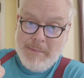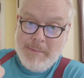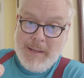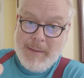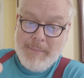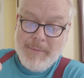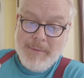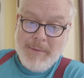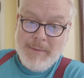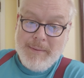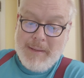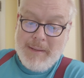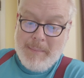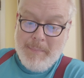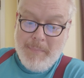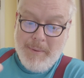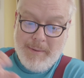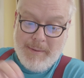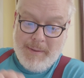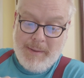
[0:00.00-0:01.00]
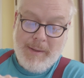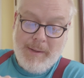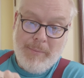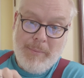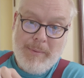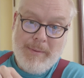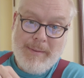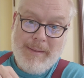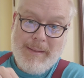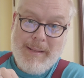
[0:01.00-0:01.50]
two names for the same person
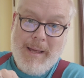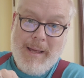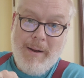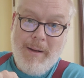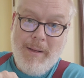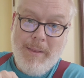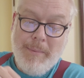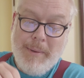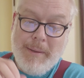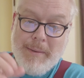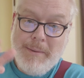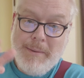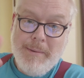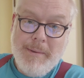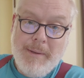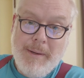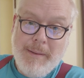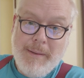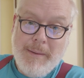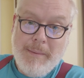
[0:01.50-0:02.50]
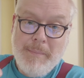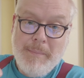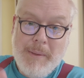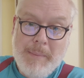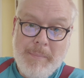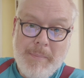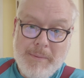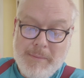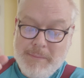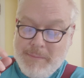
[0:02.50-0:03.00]
because we see that all the way through here that
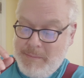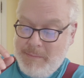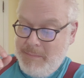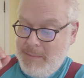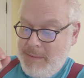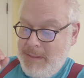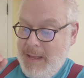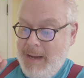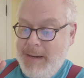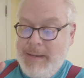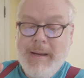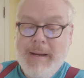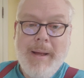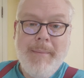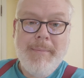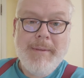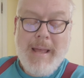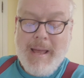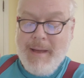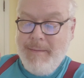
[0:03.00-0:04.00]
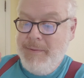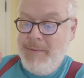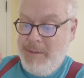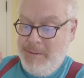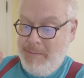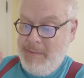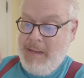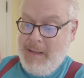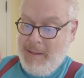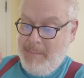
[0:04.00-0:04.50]
people a lot of times have
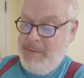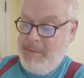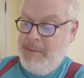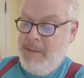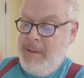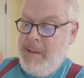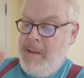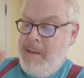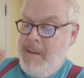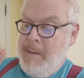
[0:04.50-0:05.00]
two names.